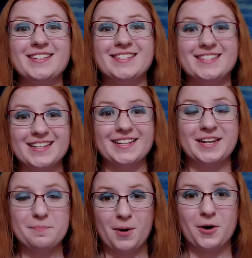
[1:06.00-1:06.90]
the
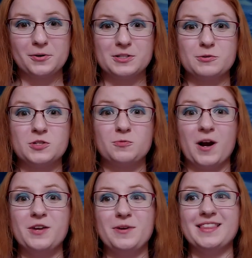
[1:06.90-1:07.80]
silicate particles, which is
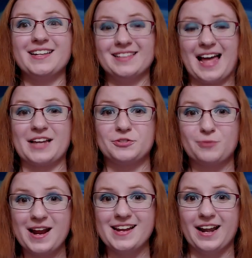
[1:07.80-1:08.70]
where you get the glass
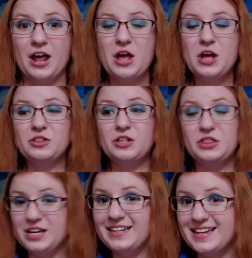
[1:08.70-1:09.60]
rain. The
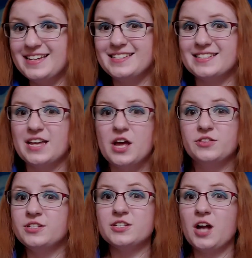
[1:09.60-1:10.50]
thing is,
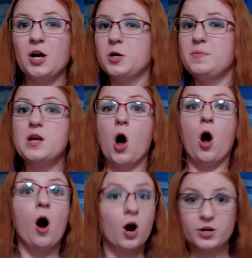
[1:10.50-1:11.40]
this is not going to be
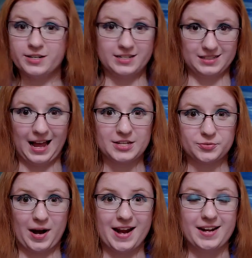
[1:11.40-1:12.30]
hardened
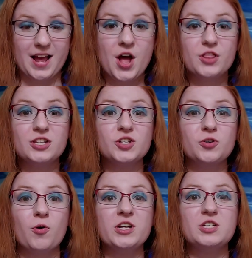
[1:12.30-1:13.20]
glass rain. This is
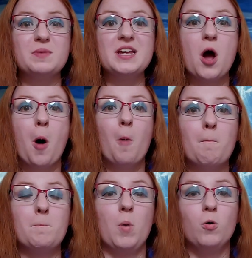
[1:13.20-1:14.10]
going to be
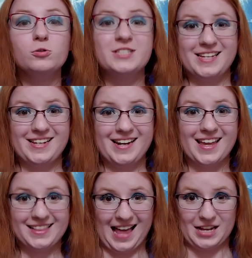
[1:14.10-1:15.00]

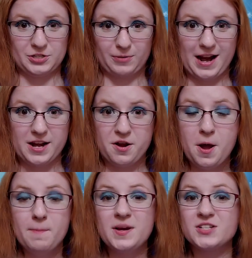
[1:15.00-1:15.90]
molten glass rain,
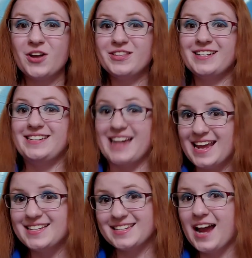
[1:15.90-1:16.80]
because on the
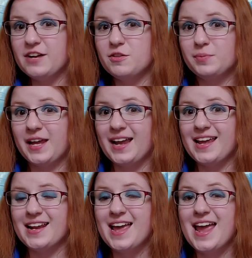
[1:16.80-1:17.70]
day side of the
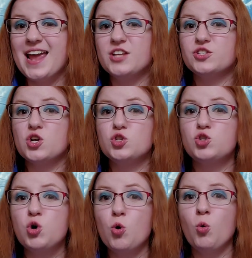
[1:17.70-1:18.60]
planet, it is
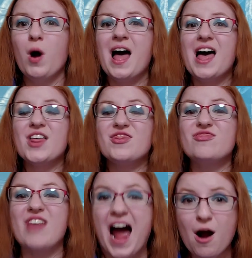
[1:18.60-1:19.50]
two
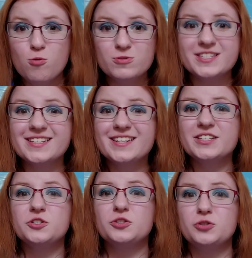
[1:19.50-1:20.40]

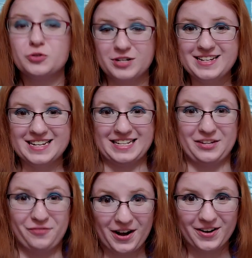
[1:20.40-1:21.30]
thousand
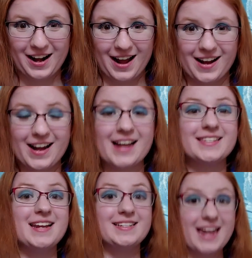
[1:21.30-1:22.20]
degrees Fahrenheit. And I
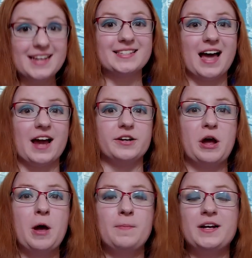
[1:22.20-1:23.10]
say day side
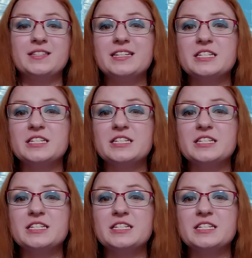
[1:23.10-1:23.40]
because